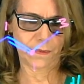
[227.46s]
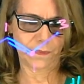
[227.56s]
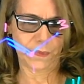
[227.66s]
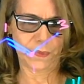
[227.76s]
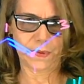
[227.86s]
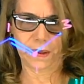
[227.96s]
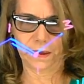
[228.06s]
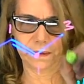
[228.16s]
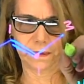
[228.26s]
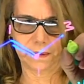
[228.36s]

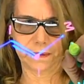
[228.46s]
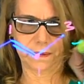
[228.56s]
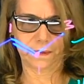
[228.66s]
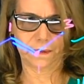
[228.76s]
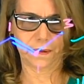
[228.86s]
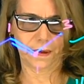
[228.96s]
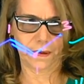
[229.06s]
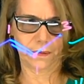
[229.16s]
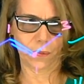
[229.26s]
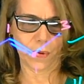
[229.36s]
this is
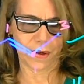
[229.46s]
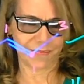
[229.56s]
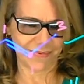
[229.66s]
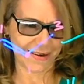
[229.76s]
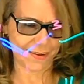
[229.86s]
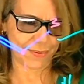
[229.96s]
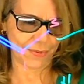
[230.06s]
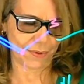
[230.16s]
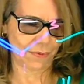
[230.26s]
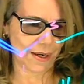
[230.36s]
this one right on
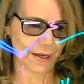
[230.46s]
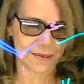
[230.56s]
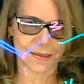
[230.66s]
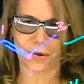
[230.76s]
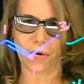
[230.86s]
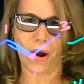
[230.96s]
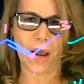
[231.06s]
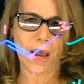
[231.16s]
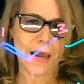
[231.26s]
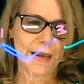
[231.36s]
the right. So,
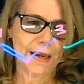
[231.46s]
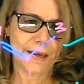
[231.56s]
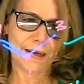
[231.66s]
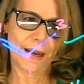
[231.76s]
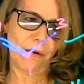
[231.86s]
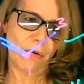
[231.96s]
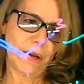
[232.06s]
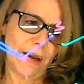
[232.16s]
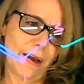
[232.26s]
and now I have